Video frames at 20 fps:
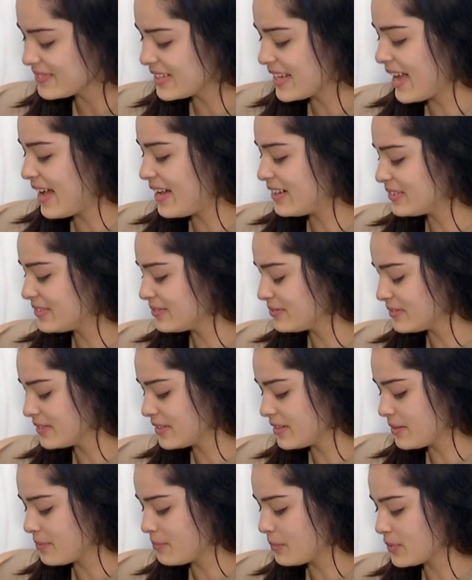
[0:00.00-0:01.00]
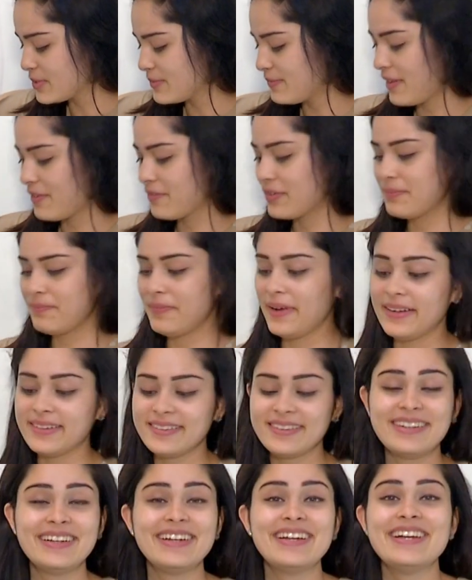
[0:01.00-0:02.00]
Yeah, the most favorite part,
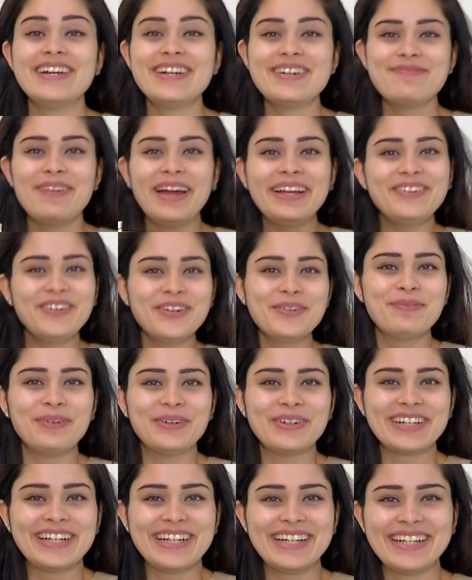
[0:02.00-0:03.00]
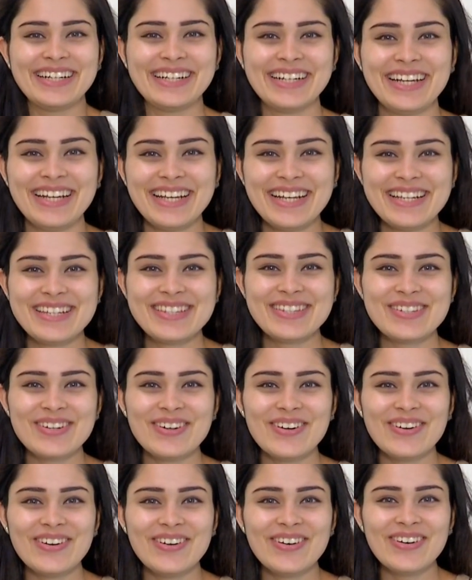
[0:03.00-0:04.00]
my notebook. So
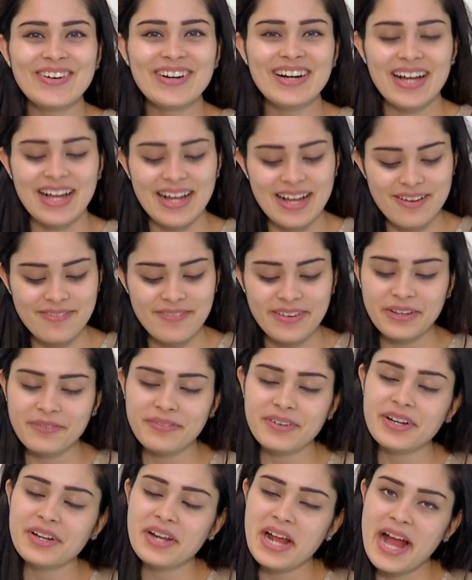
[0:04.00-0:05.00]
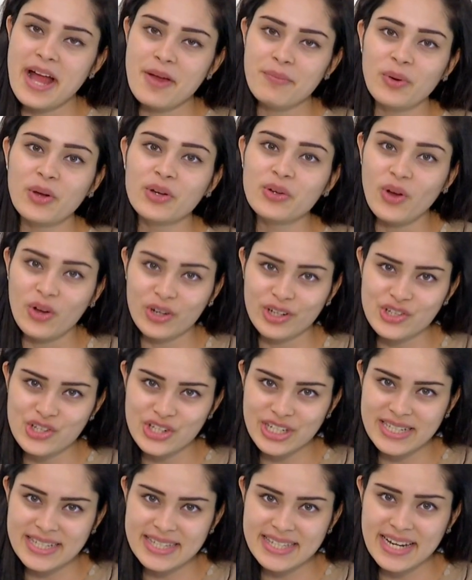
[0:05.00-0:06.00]
uh, whenever I'm on
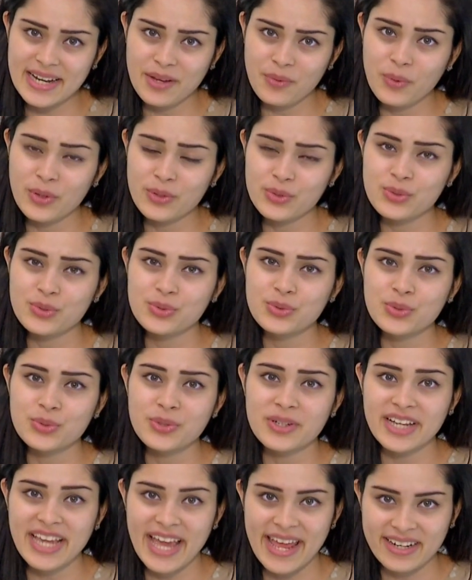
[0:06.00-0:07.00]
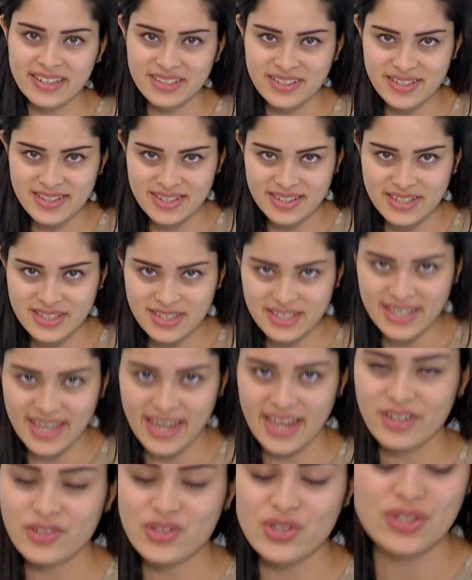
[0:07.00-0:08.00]
auditions and I want to do a character sketch,